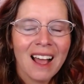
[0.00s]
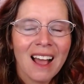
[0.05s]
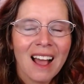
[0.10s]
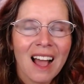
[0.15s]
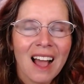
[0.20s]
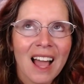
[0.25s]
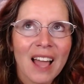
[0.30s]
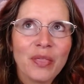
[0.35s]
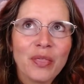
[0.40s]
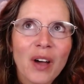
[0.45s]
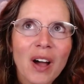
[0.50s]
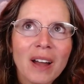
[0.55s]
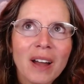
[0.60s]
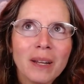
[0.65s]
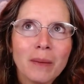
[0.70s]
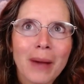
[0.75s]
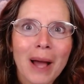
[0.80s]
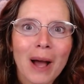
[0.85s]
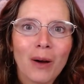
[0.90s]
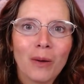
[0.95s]
I thought
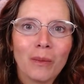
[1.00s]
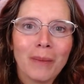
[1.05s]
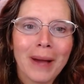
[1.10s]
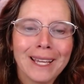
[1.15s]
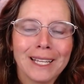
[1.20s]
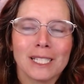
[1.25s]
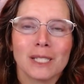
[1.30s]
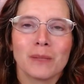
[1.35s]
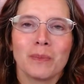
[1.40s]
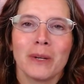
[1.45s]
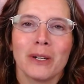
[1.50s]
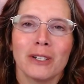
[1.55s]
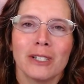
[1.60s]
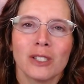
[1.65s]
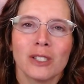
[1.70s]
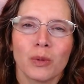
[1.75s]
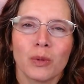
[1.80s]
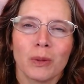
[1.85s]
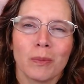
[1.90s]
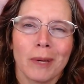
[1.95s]
about my
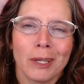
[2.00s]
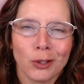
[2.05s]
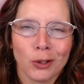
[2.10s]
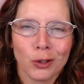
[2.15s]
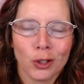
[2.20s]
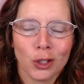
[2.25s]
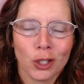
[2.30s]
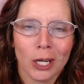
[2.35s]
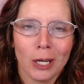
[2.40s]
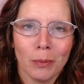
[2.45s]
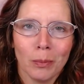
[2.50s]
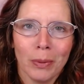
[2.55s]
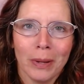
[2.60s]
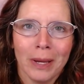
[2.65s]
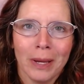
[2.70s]
experience with mentorship,